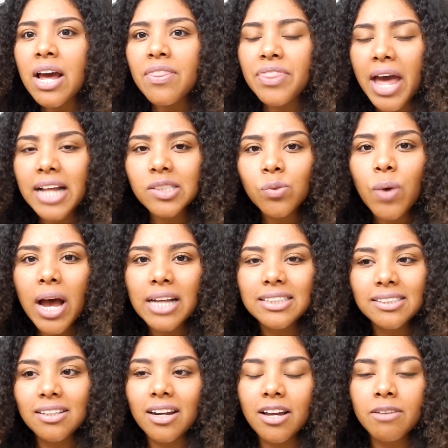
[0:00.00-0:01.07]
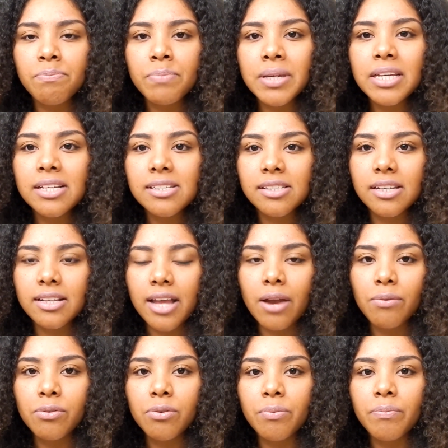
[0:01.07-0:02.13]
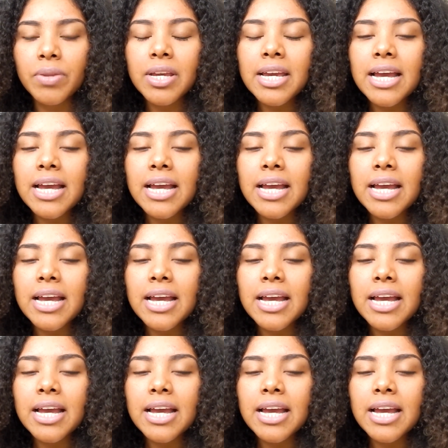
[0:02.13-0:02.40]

that's why I did not have peace in that room.